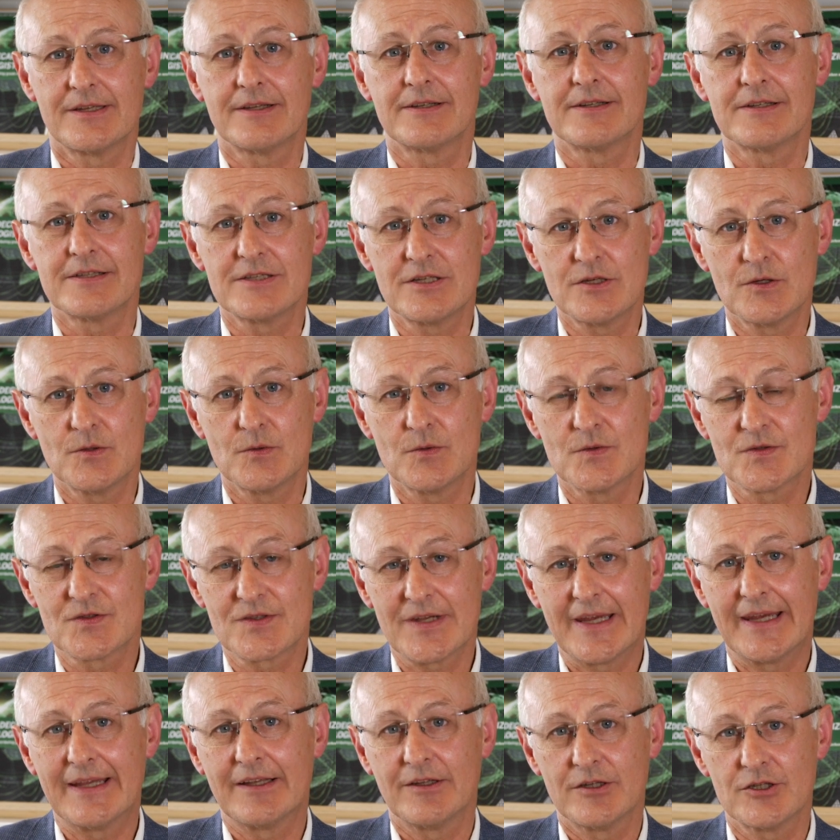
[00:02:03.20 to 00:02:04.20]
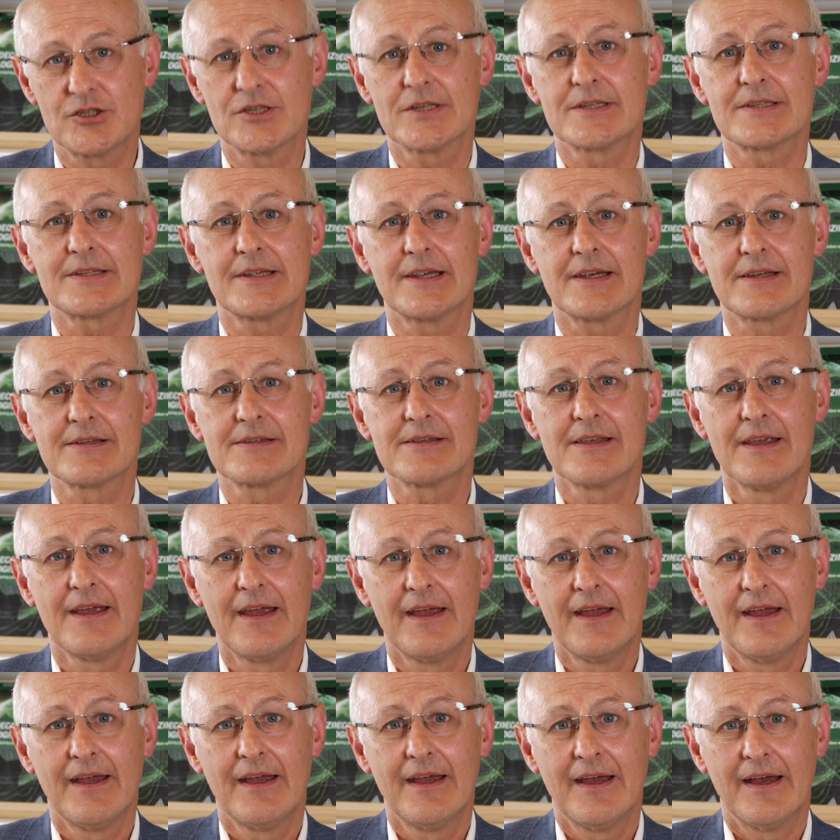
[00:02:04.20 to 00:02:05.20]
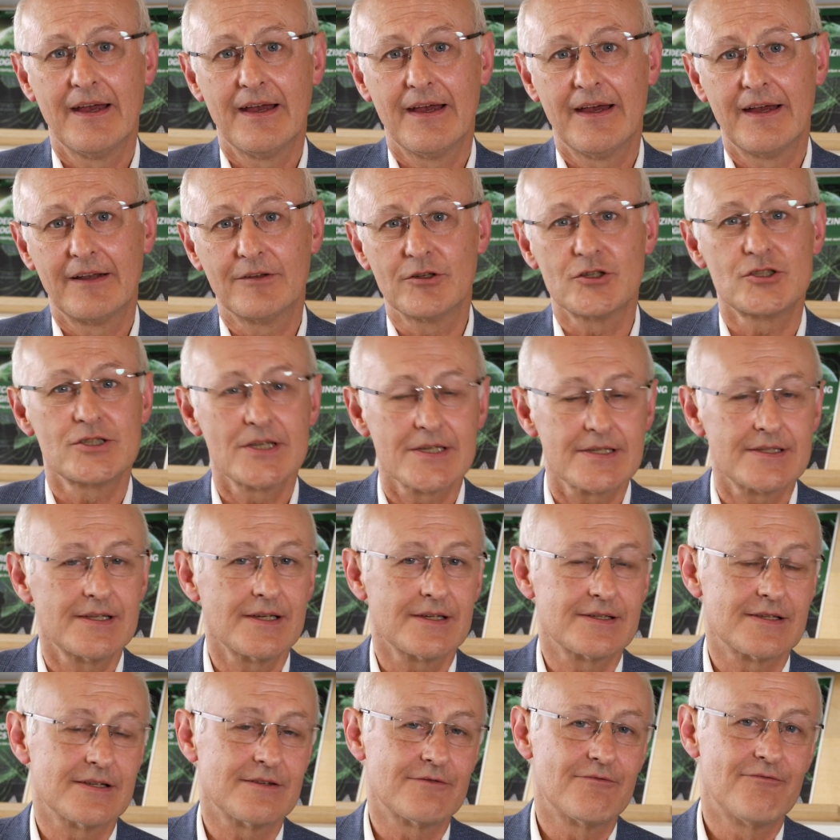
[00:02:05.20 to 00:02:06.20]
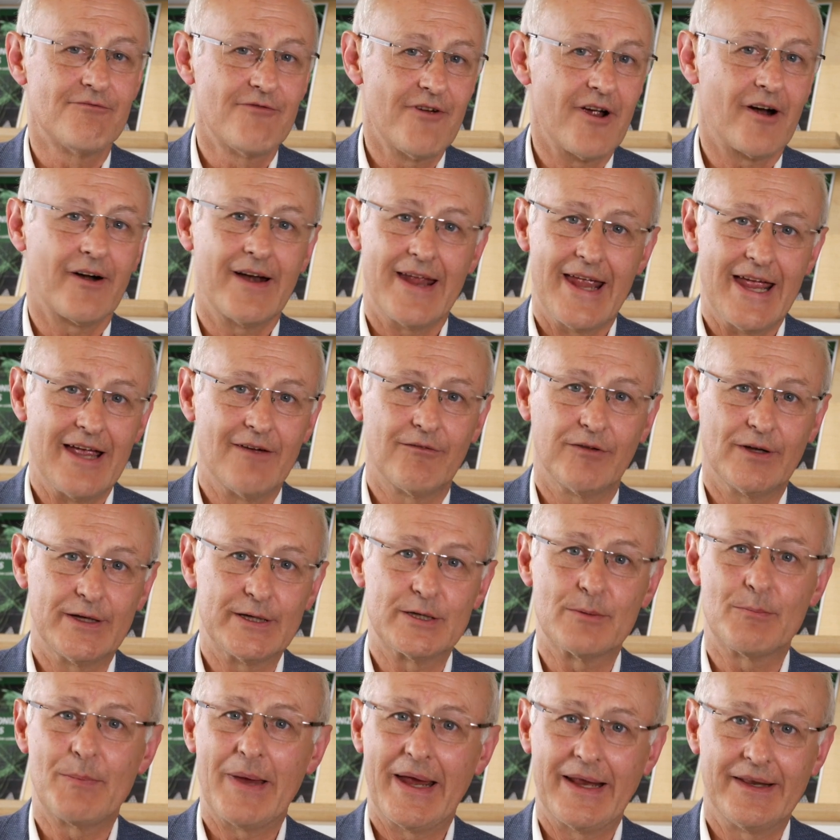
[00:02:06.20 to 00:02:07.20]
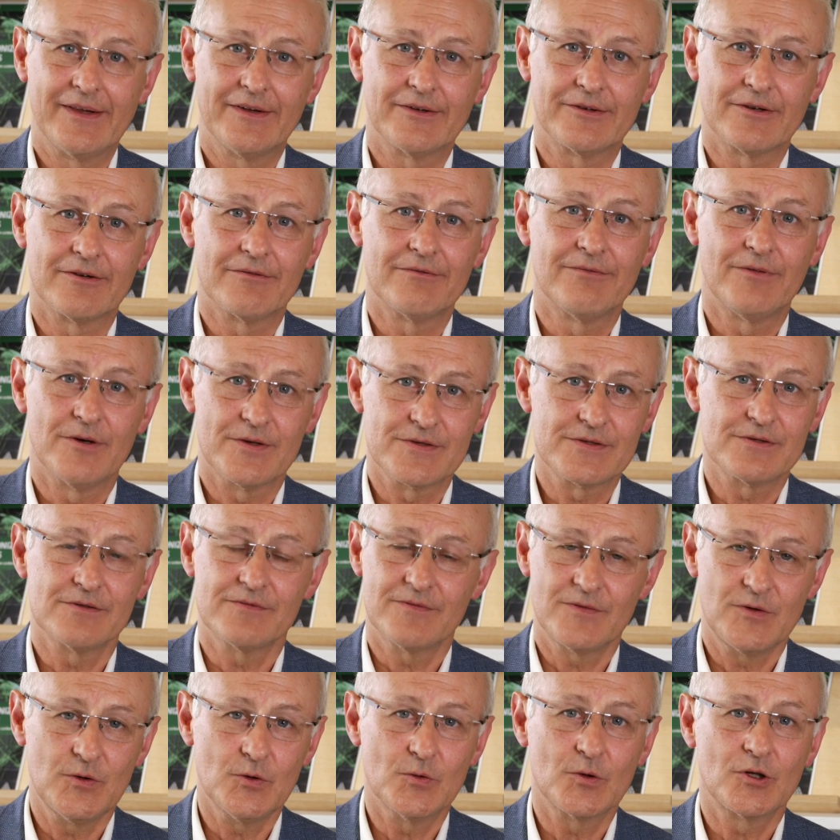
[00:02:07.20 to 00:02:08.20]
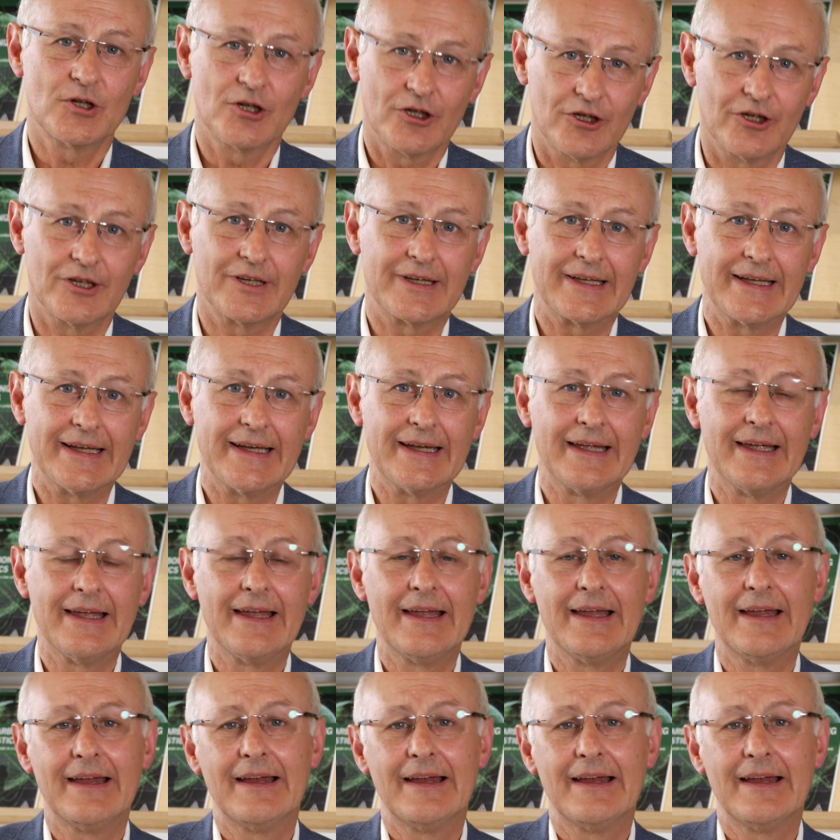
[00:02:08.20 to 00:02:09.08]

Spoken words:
that is used in logistics. Logistics is very heavily dependent on fossil fuel currently.